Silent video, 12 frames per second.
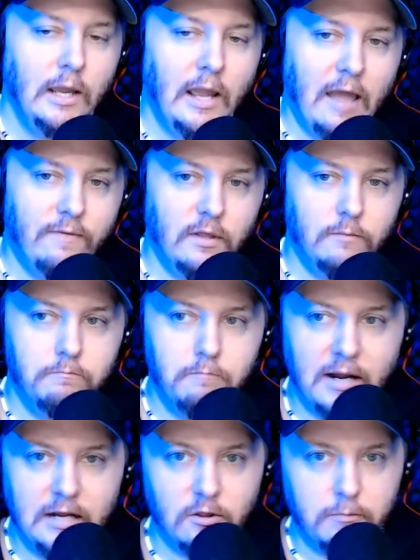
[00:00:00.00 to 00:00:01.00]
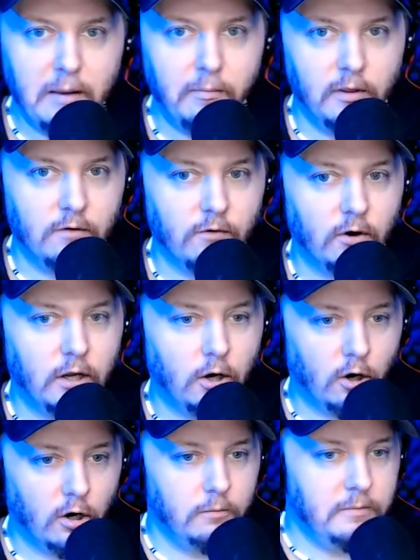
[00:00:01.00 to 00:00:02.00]
And then many of the people that have already
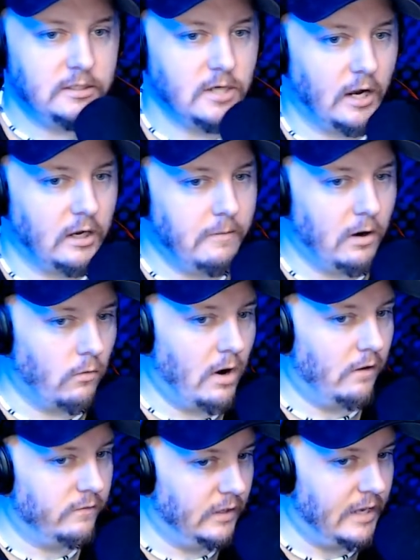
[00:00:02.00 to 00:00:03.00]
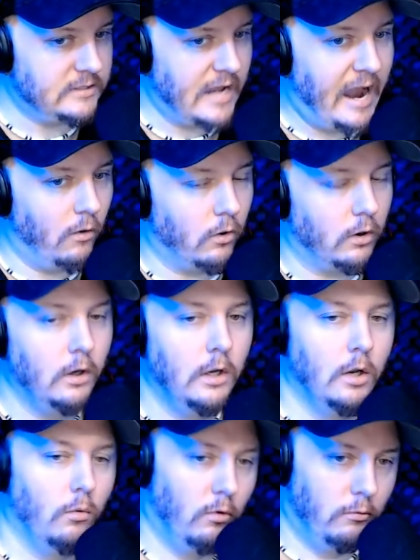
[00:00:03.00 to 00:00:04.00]
heard me talking about Raw for the last hour
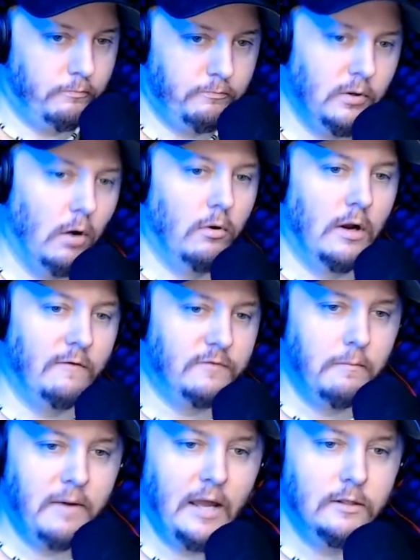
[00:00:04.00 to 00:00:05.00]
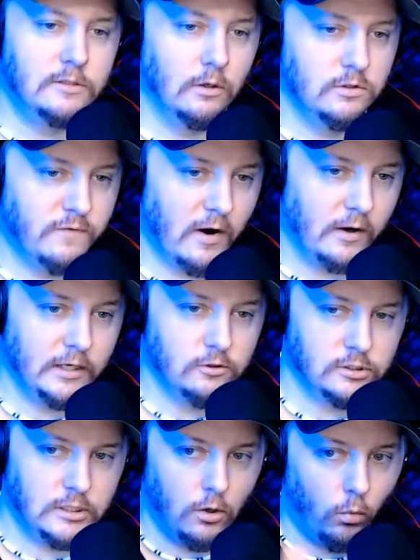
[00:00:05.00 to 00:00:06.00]
were going off to bed. So it was very
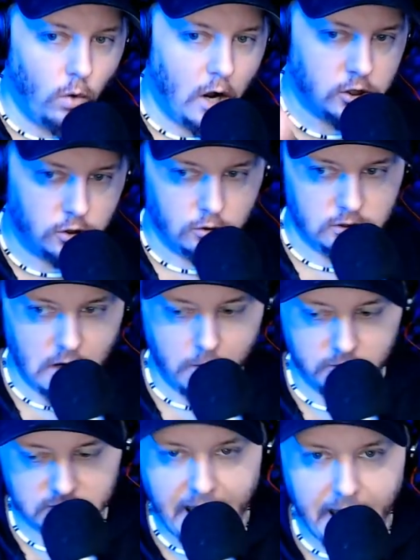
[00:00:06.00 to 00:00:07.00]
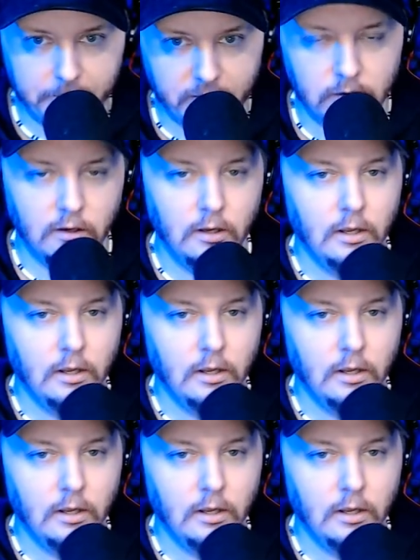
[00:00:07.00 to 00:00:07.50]
interesting to watch those numbers happen.